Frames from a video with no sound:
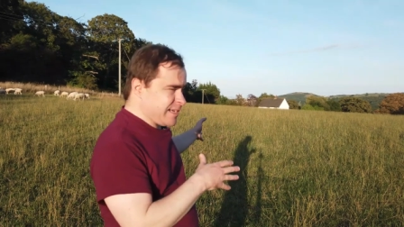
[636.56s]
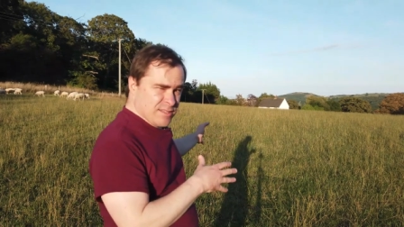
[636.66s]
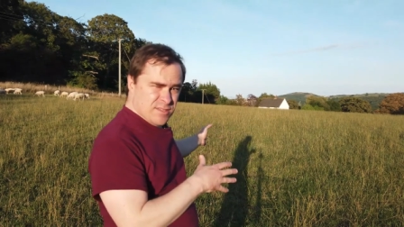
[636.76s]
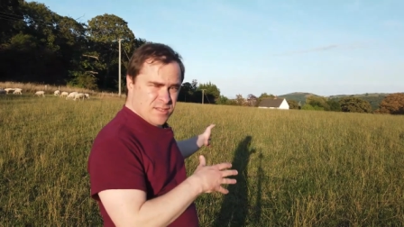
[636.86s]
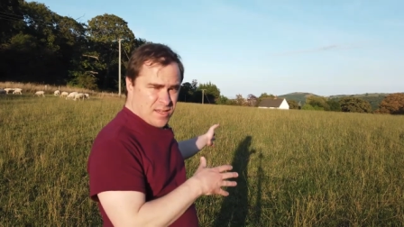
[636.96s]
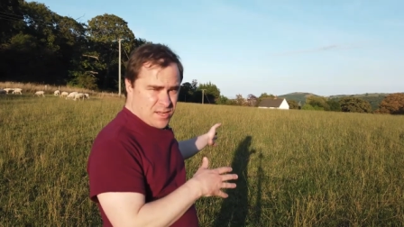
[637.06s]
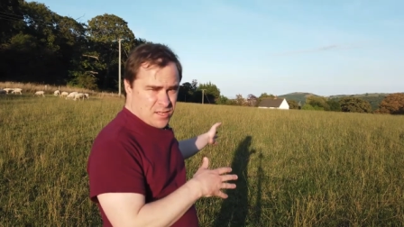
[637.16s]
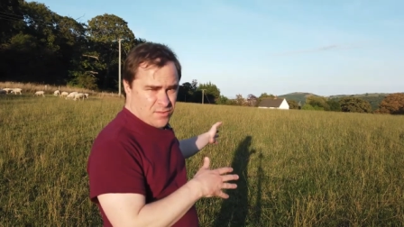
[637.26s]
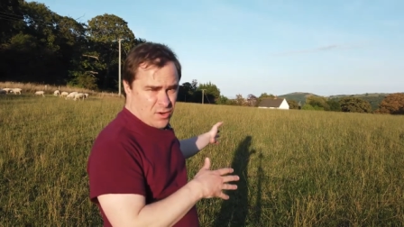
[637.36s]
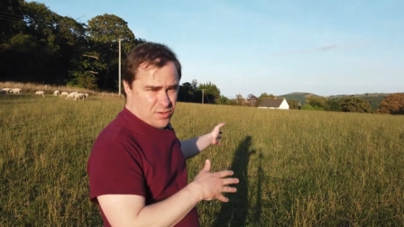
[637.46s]
it's the
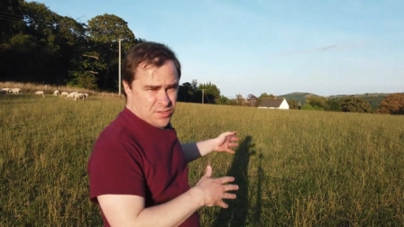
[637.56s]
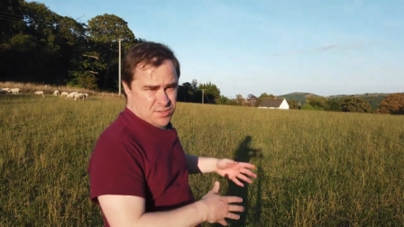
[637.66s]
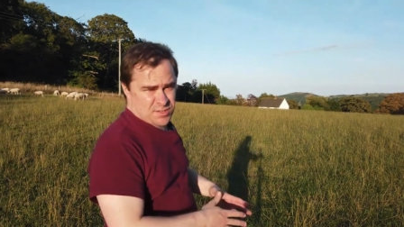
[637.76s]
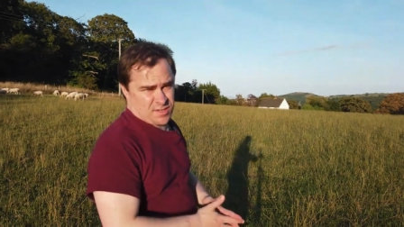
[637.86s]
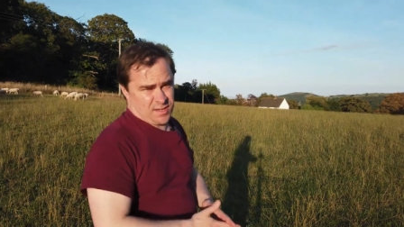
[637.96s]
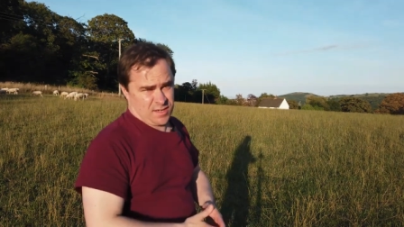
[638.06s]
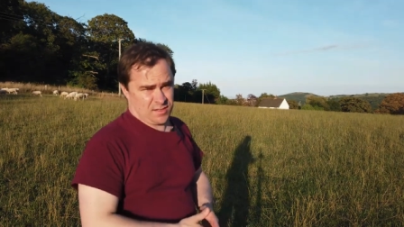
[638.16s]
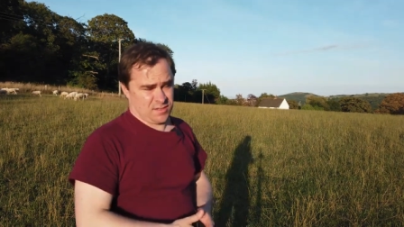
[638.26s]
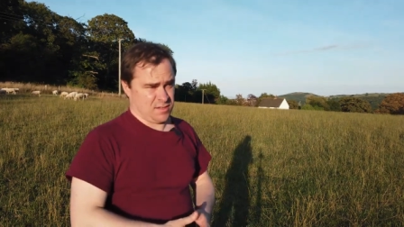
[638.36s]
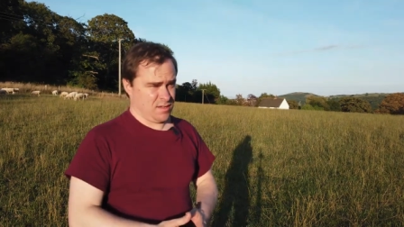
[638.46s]
end of August
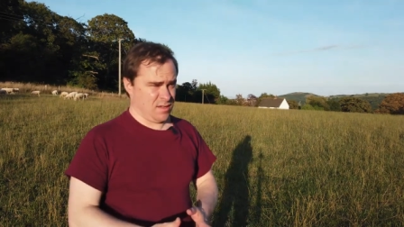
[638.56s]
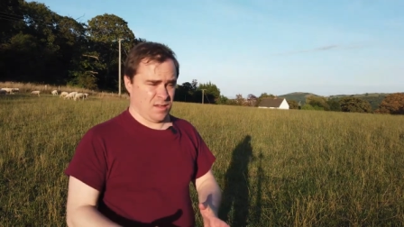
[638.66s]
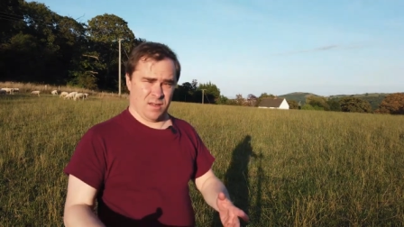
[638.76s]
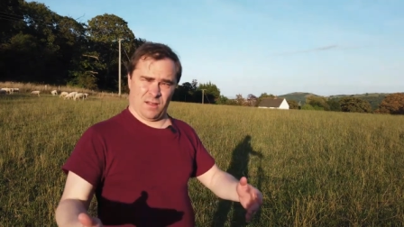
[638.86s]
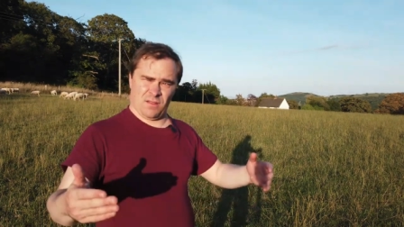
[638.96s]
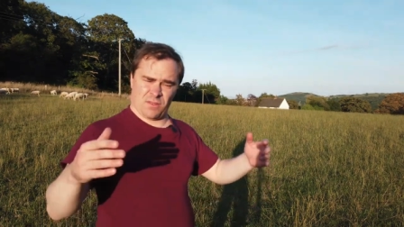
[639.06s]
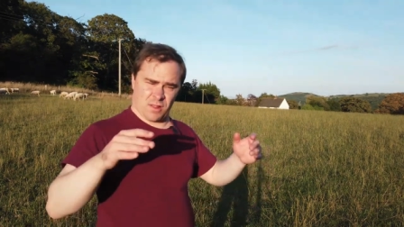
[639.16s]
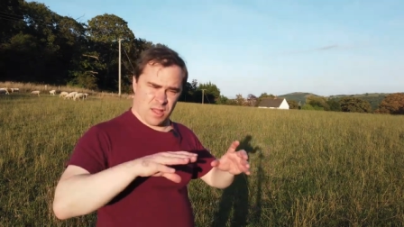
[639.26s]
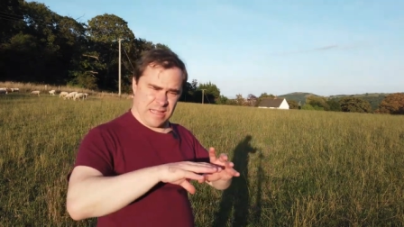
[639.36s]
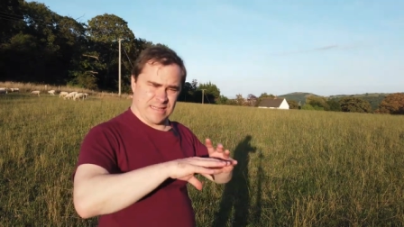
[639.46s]
and
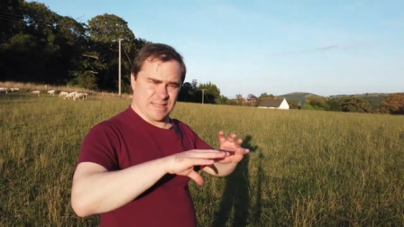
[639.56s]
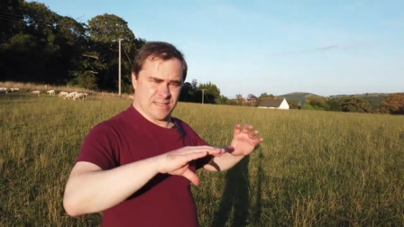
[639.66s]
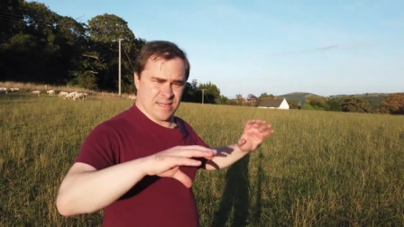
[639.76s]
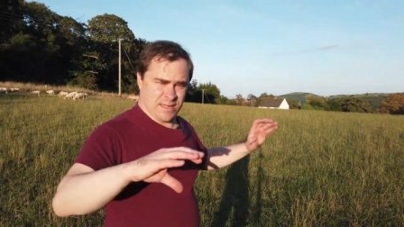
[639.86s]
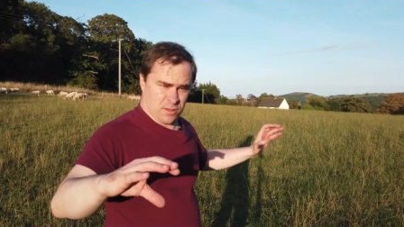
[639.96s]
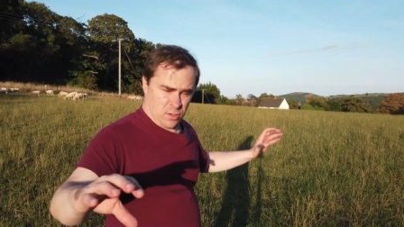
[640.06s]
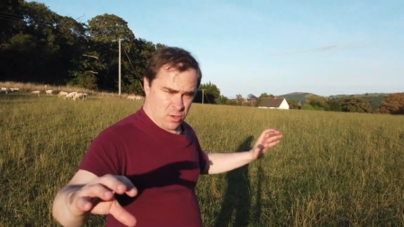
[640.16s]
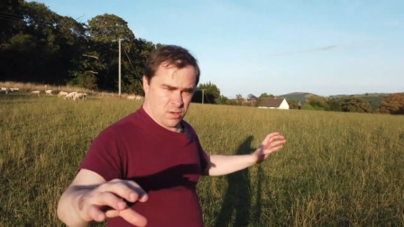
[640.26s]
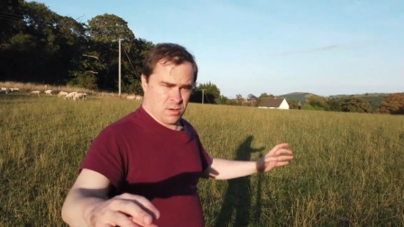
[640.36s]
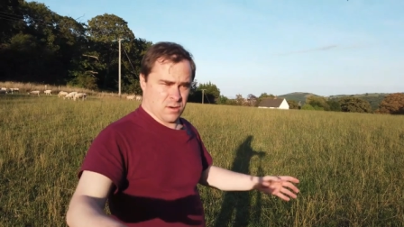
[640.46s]
the light is getting
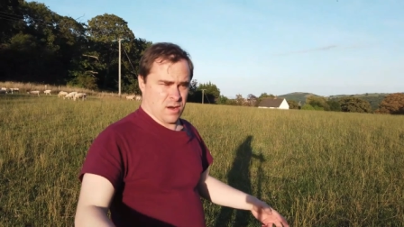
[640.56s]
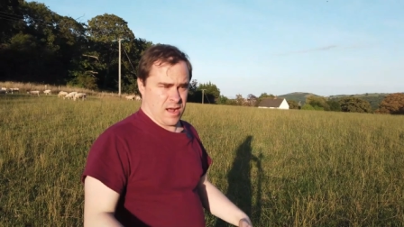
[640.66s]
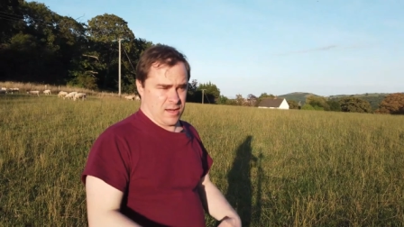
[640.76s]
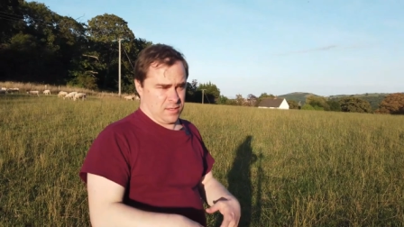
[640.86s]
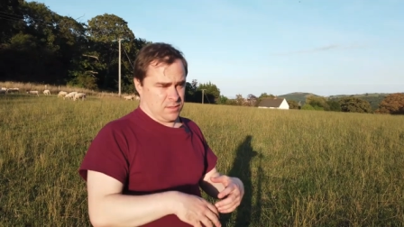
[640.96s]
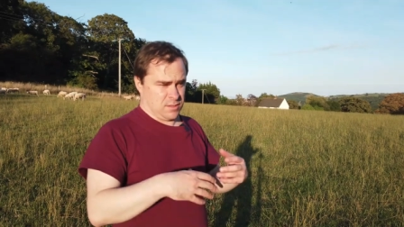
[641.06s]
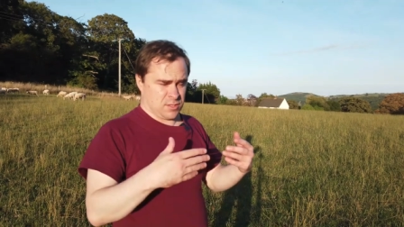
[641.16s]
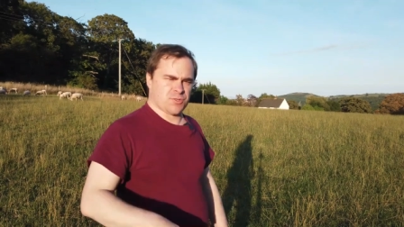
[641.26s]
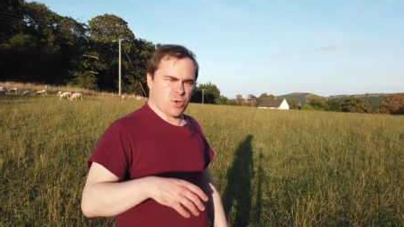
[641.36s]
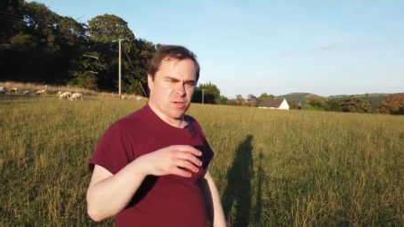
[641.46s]
longer, and
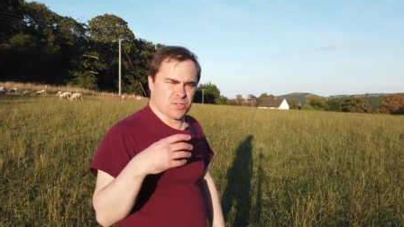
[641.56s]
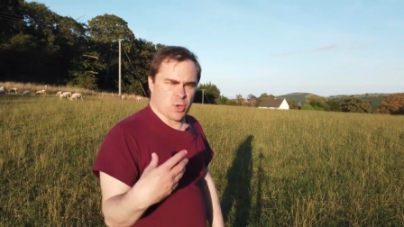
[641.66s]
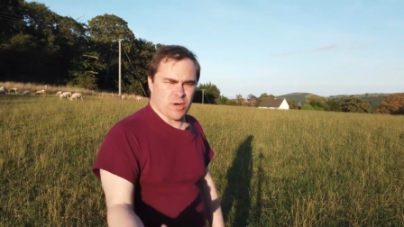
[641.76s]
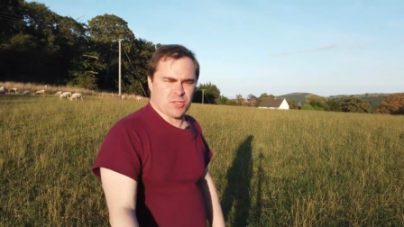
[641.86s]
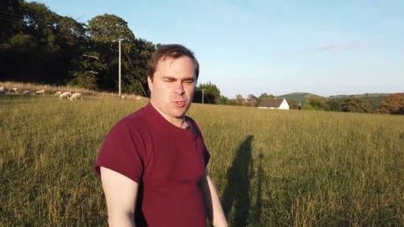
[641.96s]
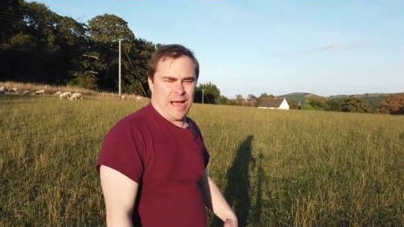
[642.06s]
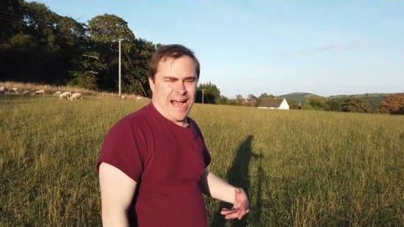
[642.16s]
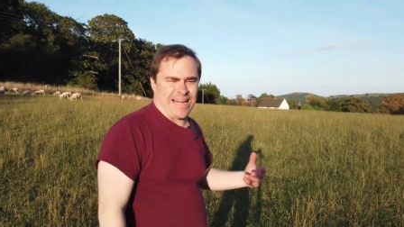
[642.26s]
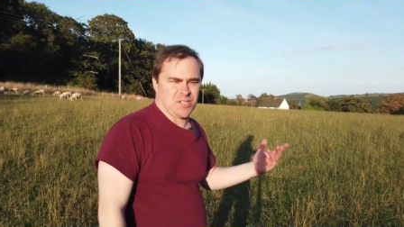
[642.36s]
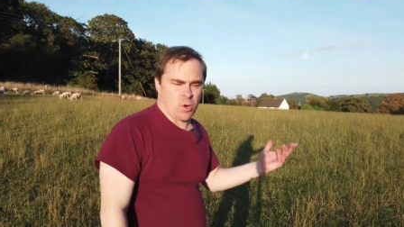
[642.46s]
so it's going to
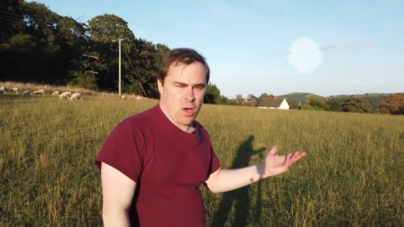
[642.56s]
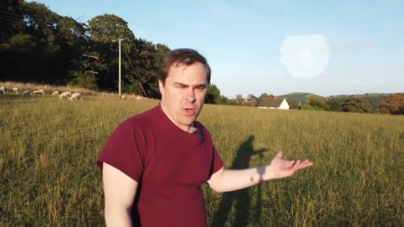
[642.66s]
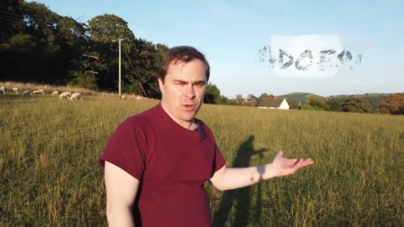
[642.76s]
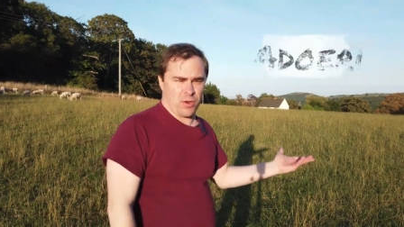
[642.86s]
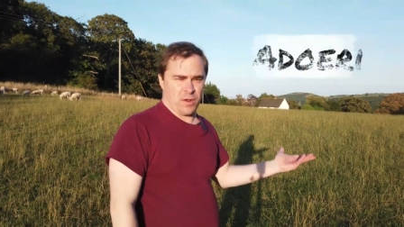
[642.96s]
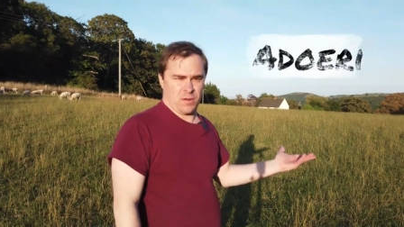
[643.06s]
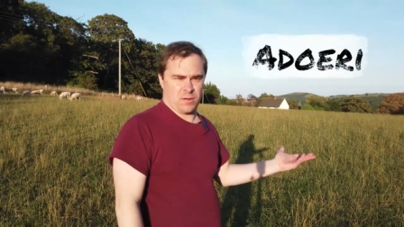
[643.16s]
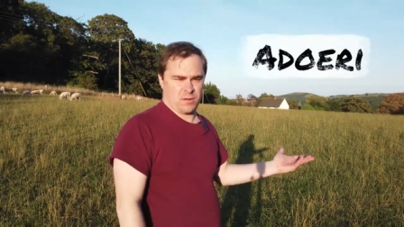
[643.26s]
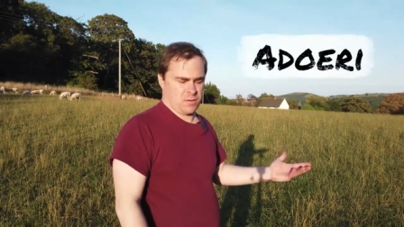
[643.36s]
adoeri.